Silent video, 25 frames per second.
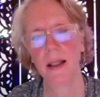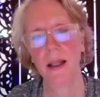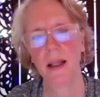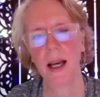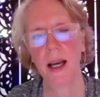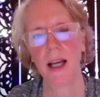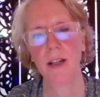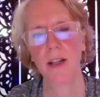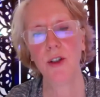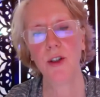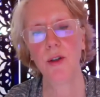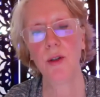
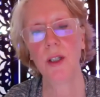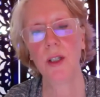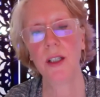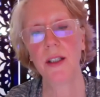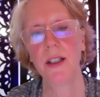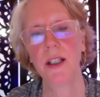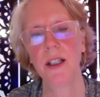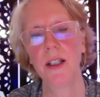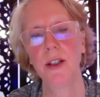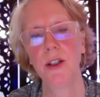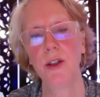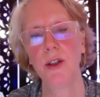and to
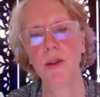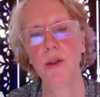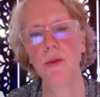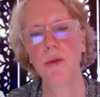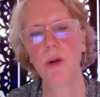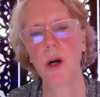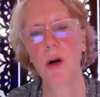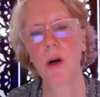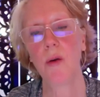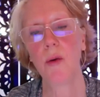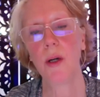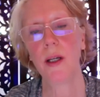continue
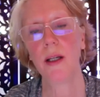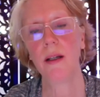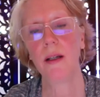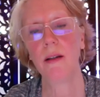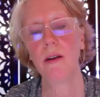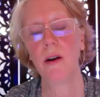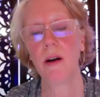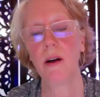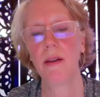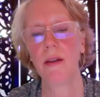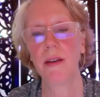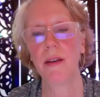growing
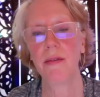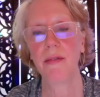on the